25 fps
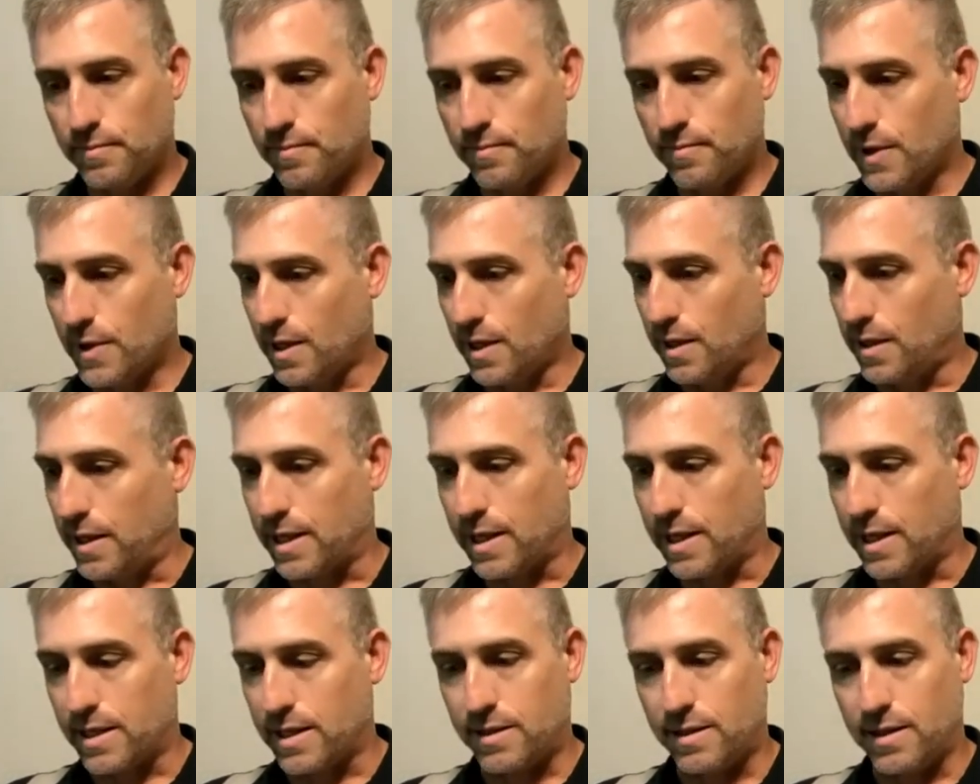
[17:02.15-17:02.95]
like
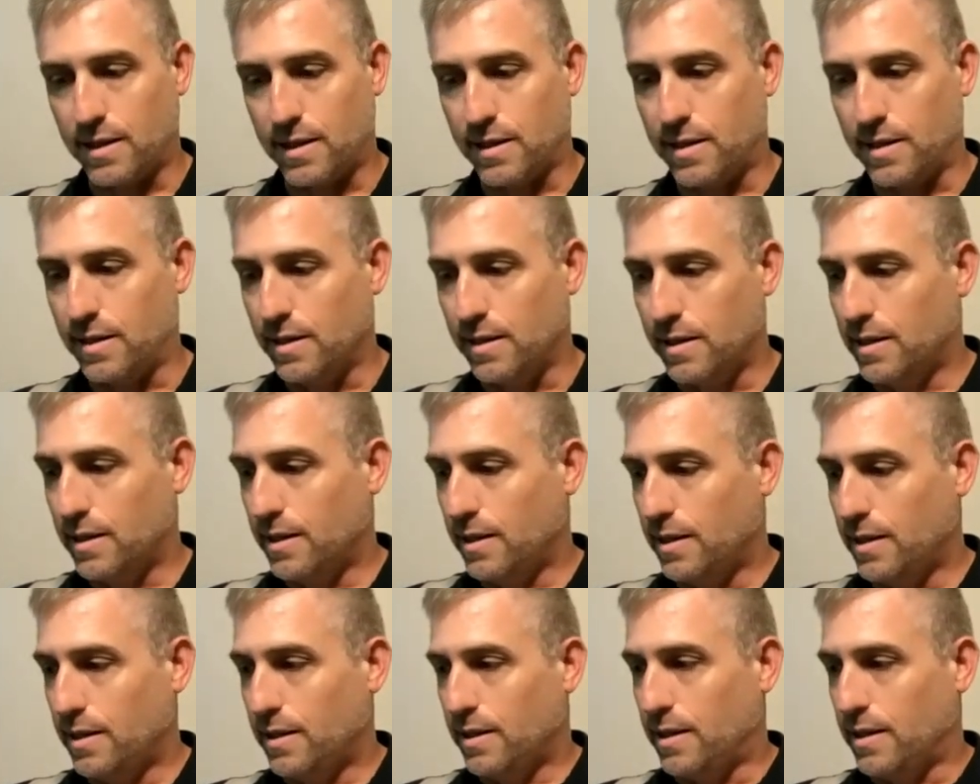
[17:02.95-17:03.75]
I said,
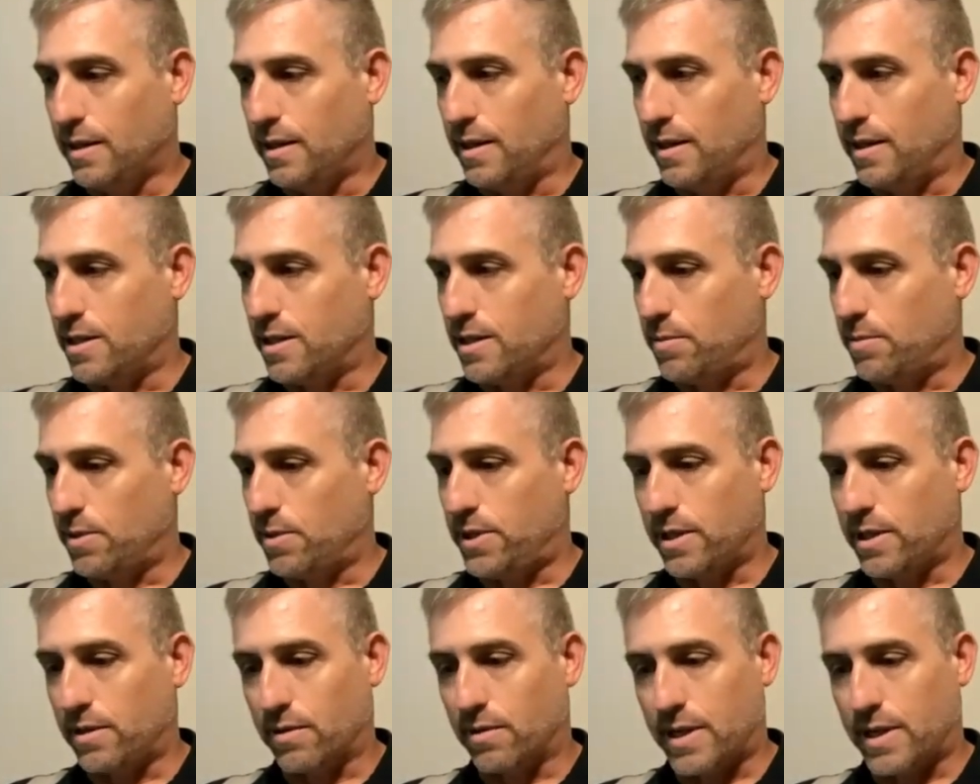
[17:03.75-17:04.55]
this
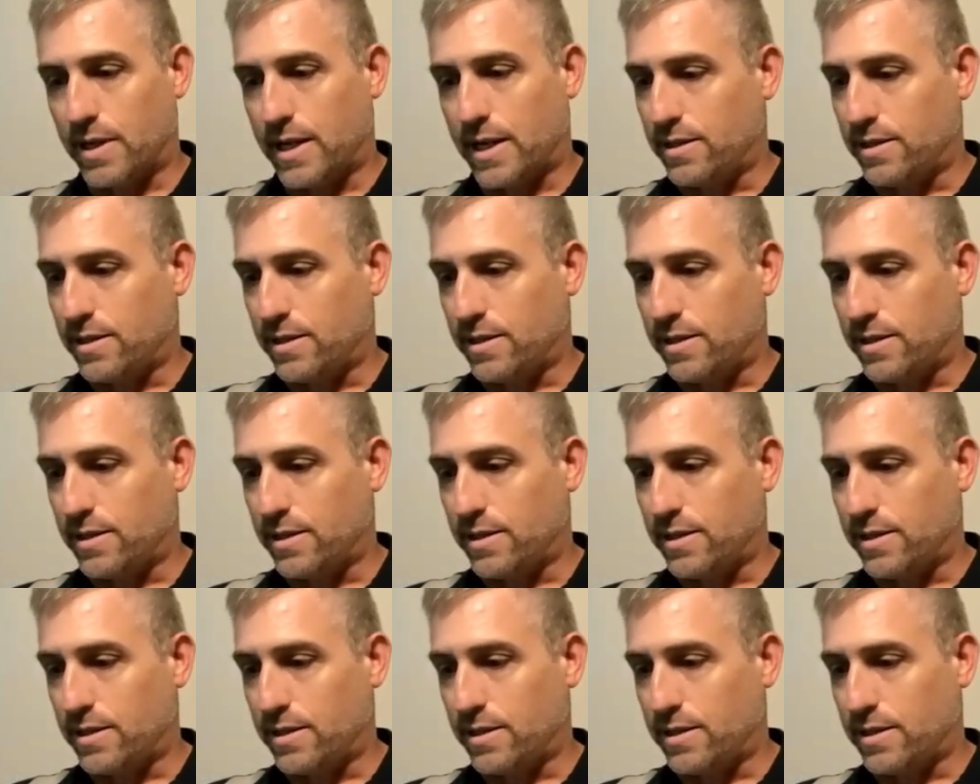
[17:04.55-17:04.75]
particular guy's